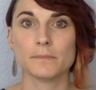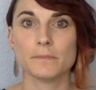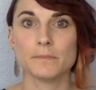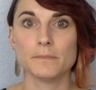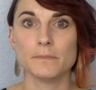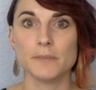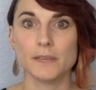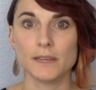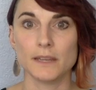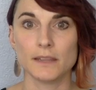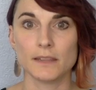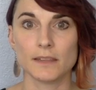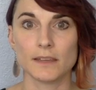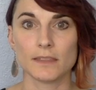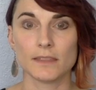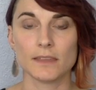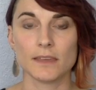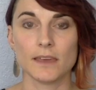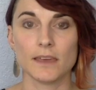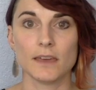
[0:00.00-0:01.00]
meaning
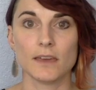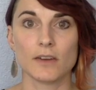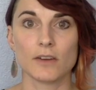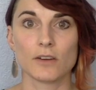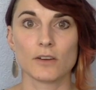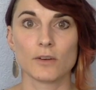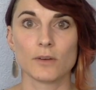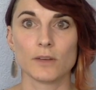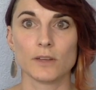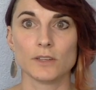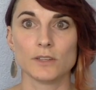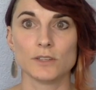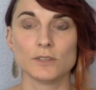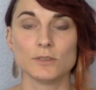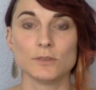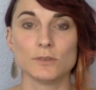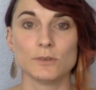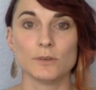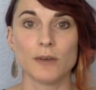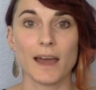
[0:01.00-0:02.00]
that they are going
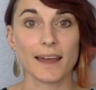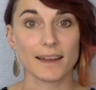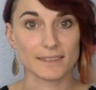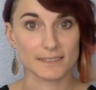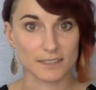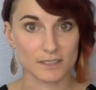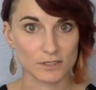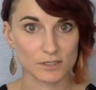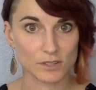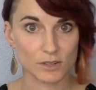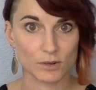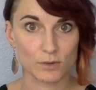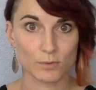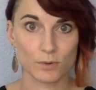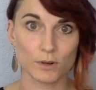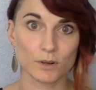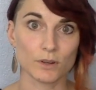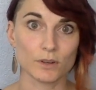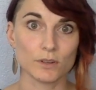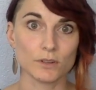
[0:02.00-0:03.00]
to access their
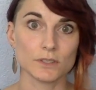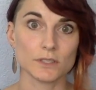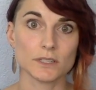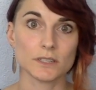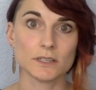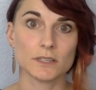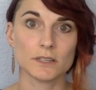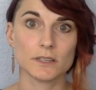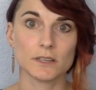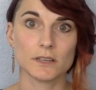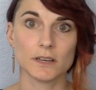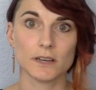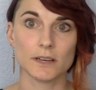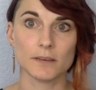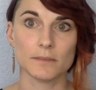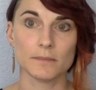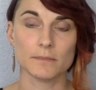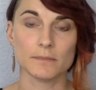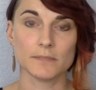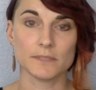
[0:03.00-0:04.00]
world
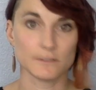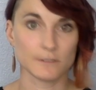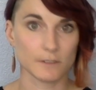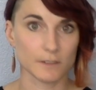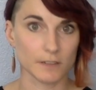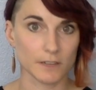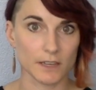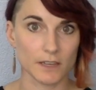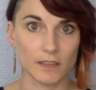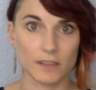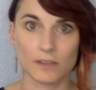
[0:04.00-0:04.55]
differently.